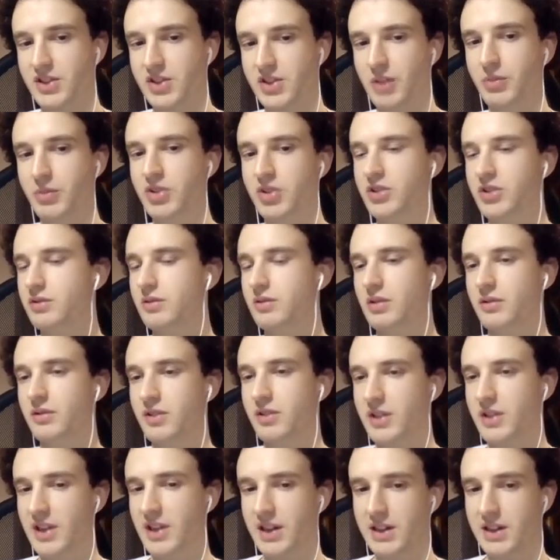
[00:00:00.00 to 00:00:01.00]
subinterval of
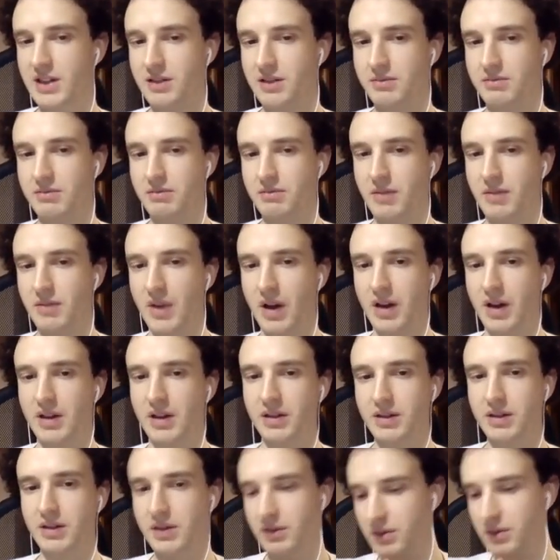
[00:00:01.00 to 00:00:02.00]
the cake and